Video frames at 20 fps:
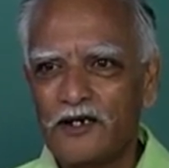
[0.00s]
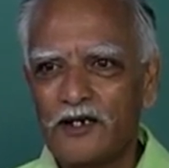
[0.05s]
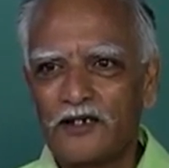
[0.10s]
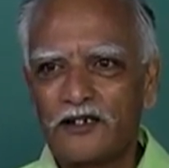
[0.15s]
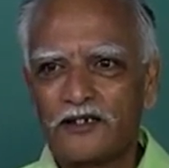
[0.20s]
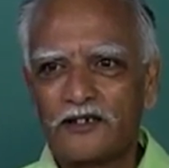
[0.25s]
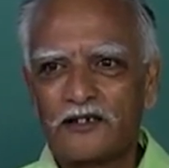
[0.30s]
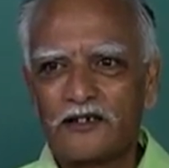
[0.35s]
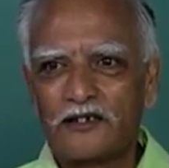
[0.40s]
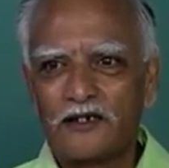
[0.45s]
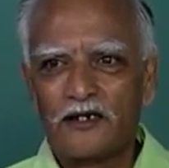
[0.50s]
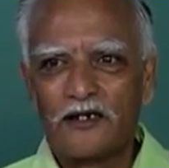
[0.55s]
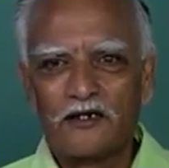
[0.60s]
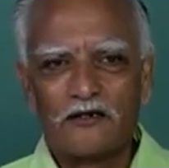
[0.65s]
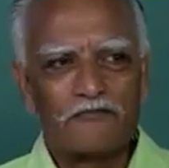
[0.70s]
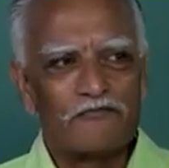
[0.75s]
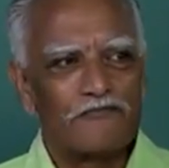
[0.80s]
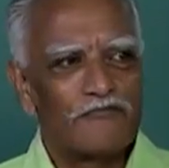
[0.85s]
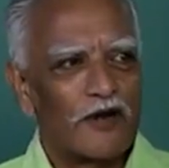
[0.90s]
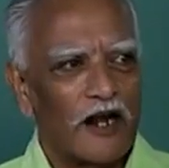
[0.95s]
his
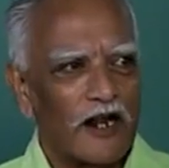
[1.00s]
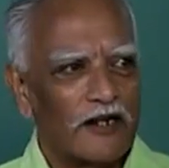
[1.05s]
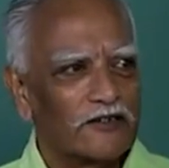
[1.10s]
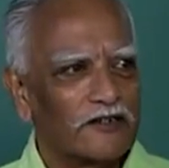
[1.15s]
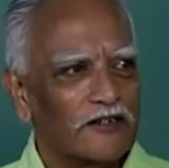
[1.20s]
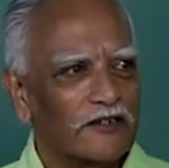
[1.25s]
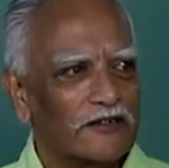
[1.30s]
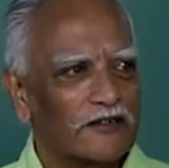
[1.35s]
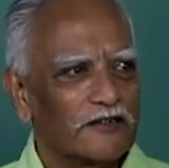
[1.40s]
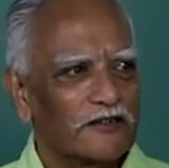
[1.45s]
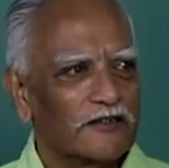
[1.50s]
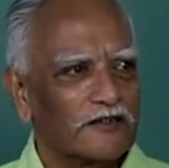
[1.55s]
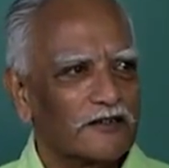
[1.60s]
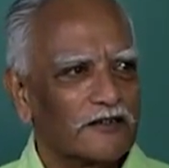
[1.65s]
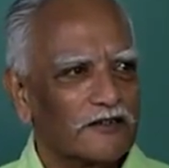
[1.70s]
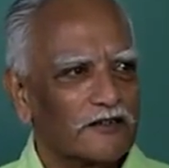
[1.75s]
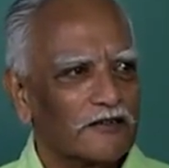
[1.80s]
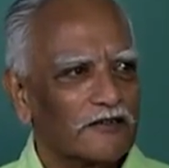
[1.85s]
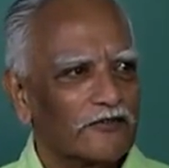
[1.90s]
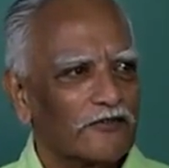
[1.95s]
branches
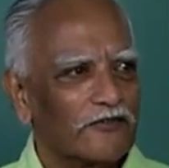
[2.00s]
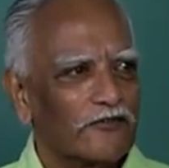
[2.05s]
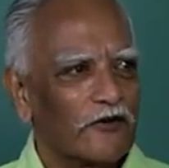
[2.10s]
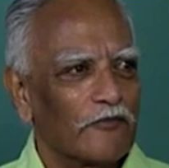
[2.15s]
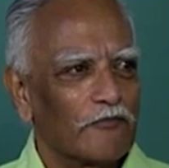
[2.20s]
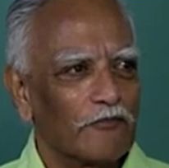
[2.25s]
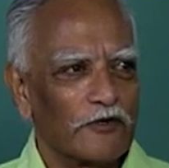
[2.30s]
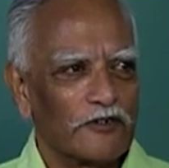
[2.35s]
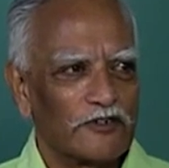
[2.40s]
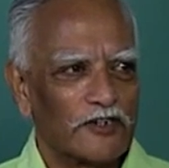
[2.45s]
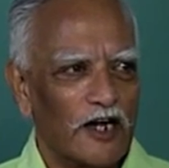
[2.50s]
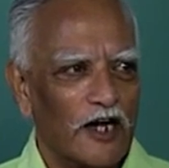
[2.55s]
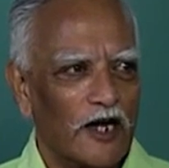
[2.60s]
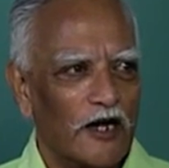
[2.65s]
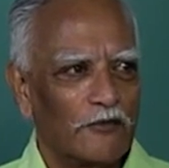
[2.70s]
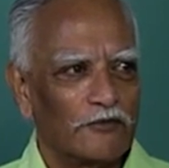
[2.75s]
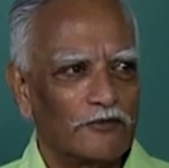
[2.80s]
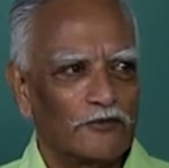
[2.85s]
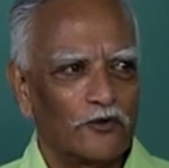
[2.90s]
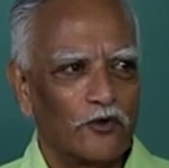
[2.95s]
from
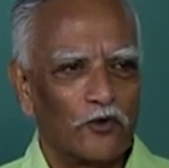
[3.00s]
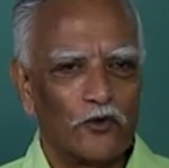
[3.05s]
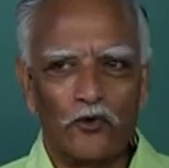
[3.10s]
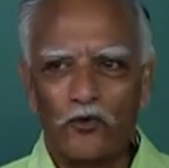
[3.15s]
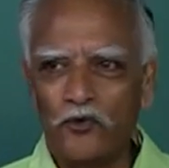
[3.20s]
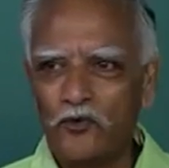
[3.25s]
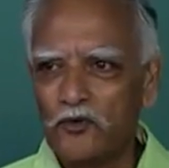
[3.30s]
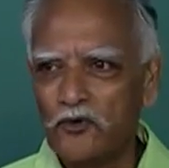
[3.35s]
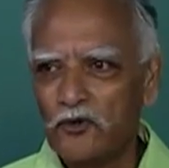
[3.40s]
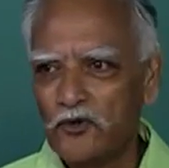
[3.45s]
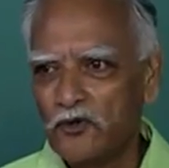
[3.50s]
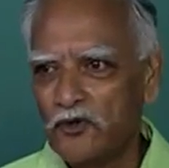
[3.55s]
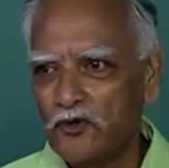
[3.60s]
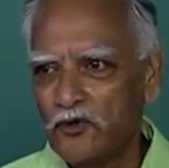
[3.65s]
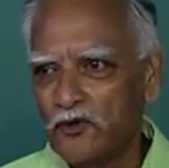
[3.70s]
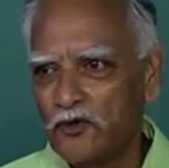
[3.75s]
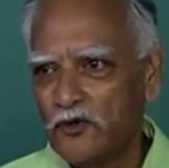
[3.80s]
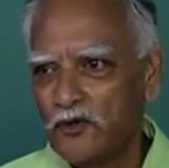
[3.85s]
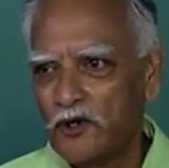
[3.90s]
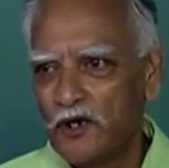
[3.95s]
Punjab through
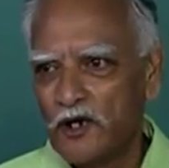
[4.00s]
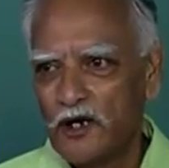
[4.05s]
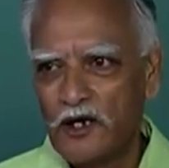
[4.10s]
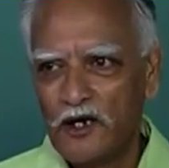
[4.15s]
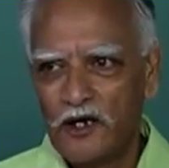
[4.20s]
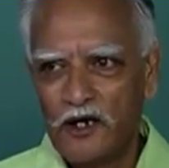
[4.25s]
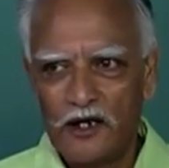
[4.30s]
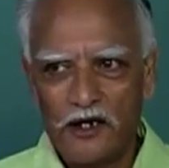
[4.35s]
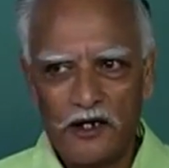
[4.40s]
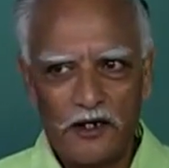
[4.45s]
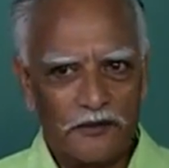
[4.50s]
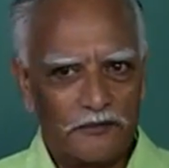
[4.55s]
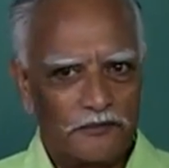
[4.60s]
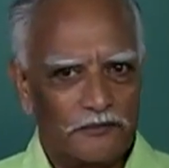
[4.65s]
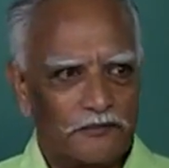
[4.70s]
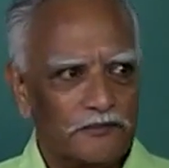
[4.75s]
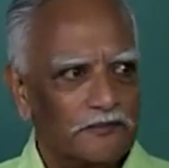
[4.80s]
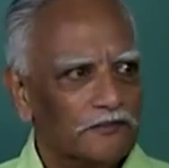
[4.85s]
um,